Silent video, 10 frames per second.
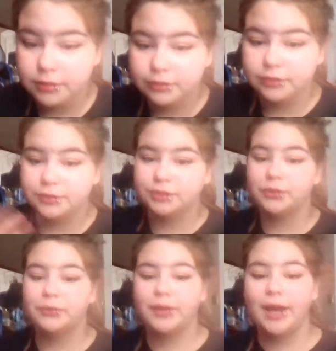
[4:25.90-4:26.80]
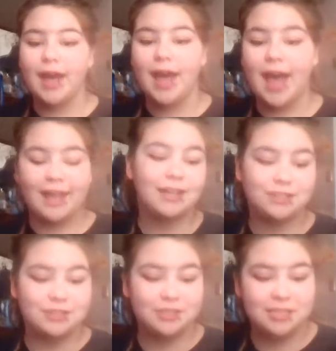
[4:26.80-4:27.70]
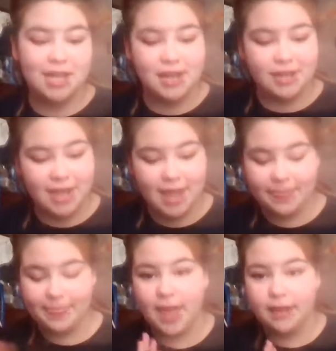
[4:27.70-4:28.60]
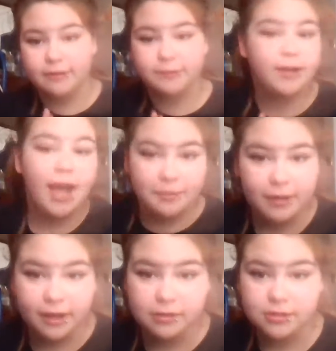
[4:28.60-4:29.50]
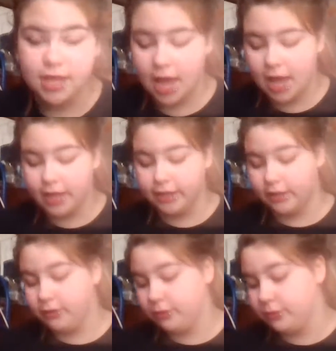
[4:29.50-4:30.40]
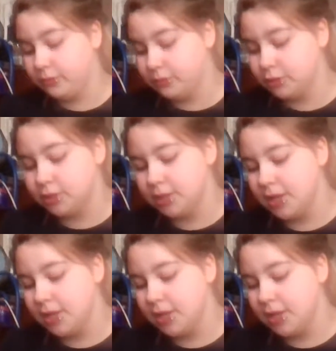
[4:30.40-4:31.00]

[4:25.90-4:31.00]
So eyelashes are done, and then for eyebrows, I use